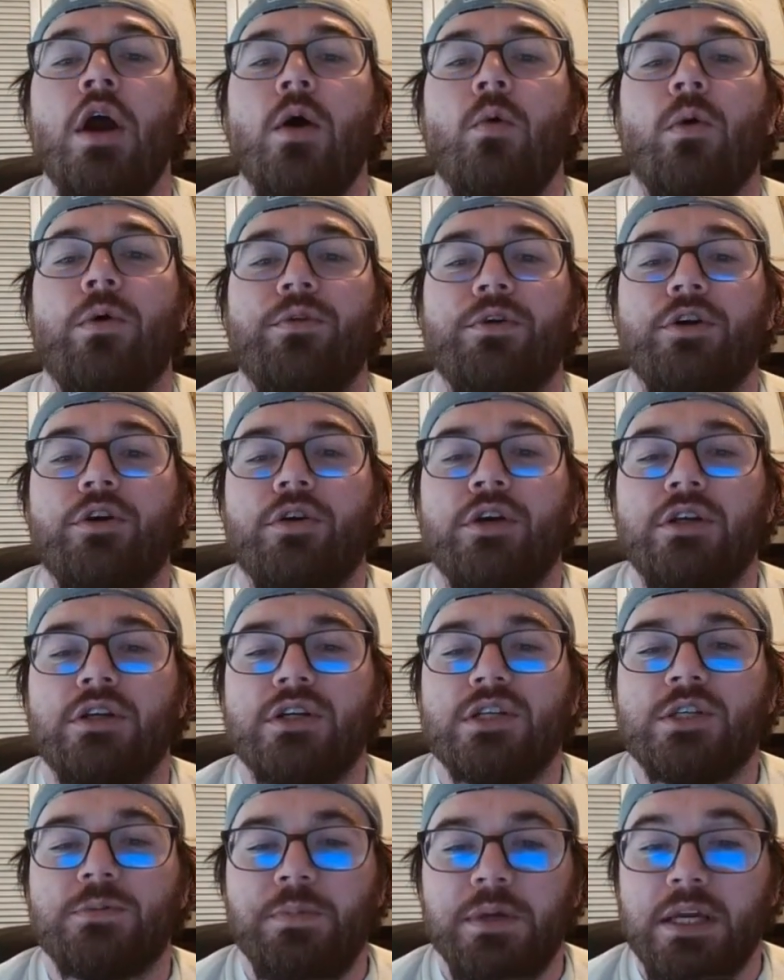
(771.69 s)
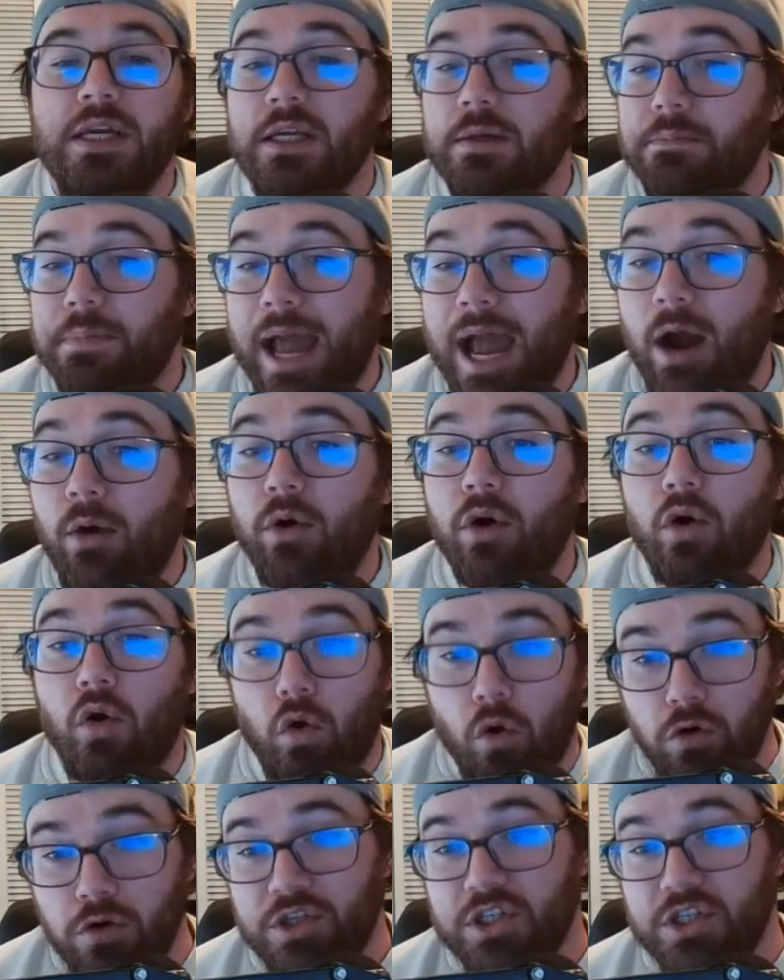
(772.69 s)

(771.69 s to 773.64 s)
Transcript: Whether you're into speed, power, or